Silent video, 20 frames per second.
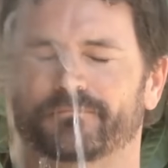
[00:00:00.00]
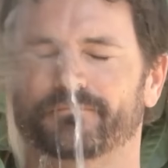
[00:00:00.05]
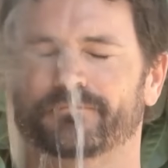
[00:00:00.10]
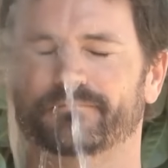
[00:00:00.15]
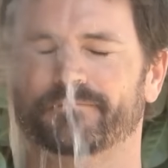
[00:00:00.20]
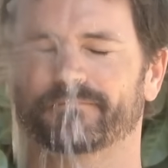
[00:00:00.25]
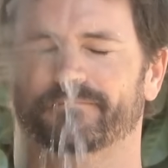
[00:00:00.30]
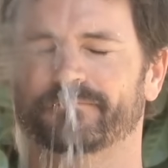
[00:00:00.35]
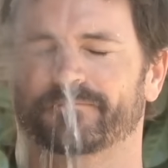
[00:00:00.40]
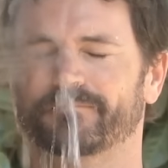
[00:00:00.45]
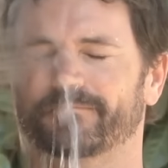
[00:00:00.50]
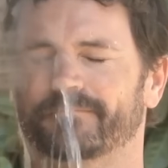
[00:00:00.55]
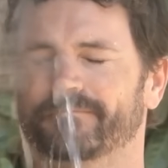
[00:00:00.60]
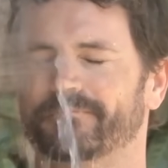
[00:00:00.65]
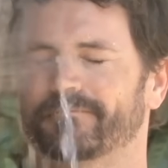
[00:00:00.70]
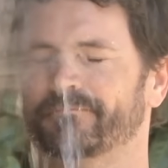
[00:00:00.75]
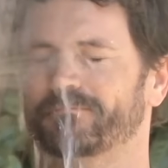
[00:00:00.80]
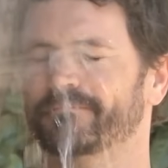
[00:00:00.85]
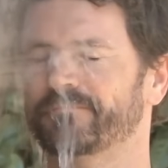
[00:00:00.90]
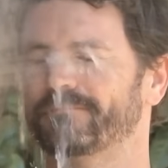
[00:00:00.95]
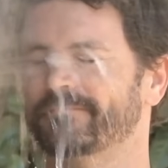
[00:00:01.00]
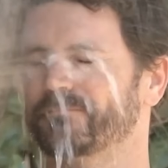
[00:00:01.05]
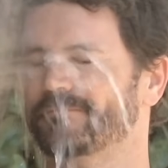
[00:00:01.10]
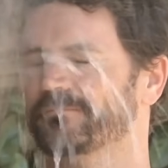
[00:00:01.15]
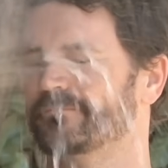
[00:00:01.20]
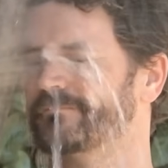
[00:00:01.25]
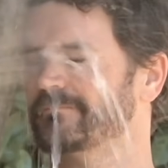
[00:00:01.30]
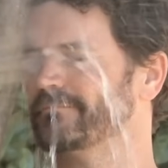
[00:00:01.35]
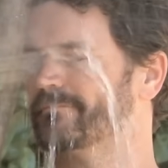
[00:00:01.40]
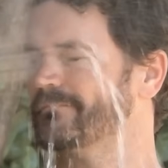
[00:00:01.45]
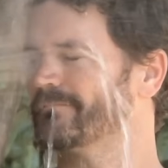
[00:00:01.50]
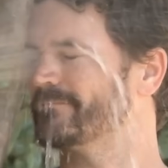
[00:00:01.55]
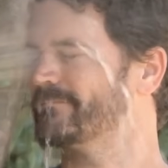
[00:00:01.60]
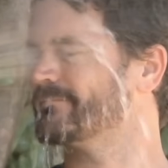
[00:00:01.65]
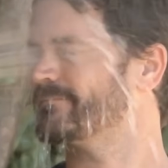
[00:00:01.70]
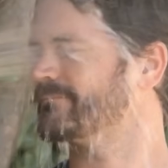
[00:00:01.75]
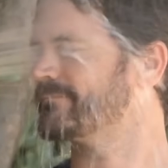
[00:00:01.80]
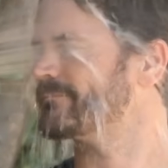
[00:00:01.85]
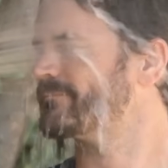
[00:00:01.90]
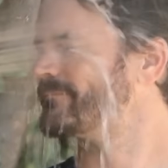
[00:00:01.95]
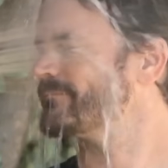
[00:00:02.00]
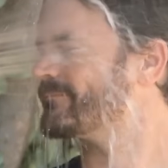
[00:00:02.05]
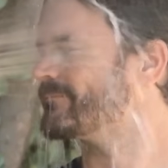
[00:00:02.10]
to have your own water spray,